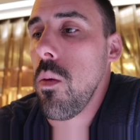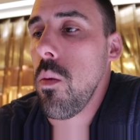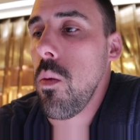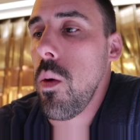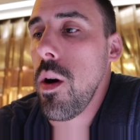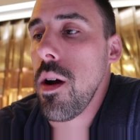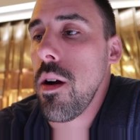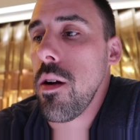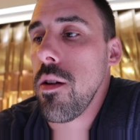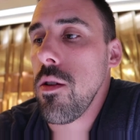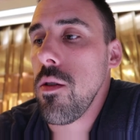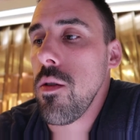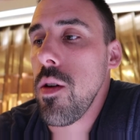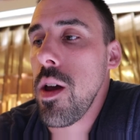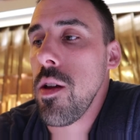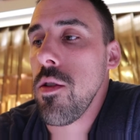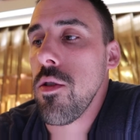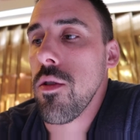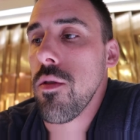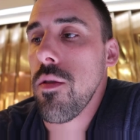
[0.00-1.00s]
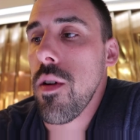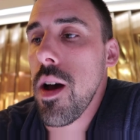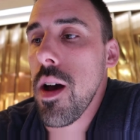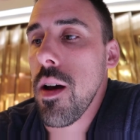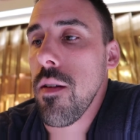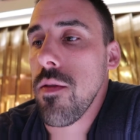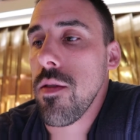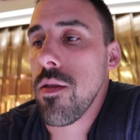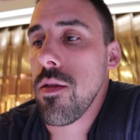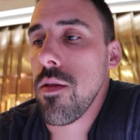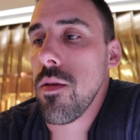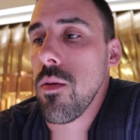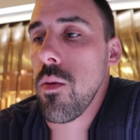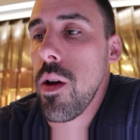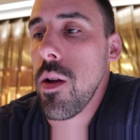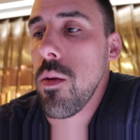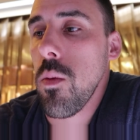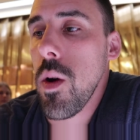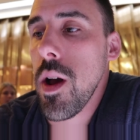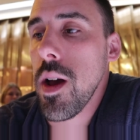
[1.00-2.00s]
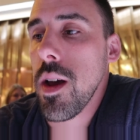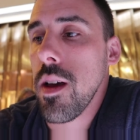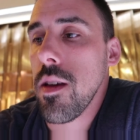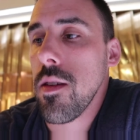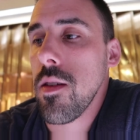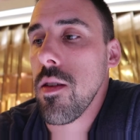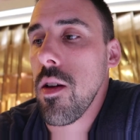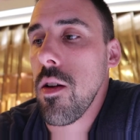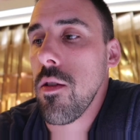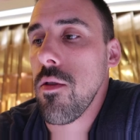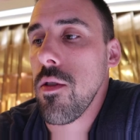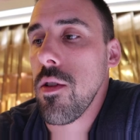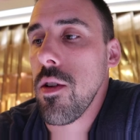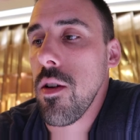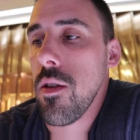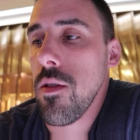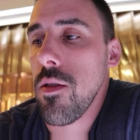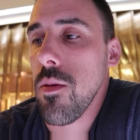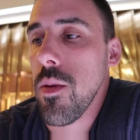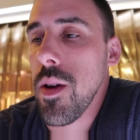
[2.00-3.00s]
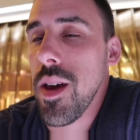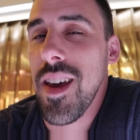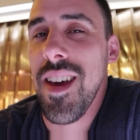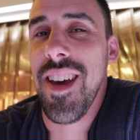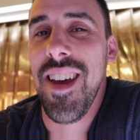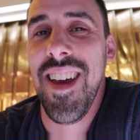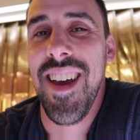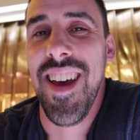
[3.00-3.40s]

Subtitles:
Why are you in giraffes when Waga is 100 yards away?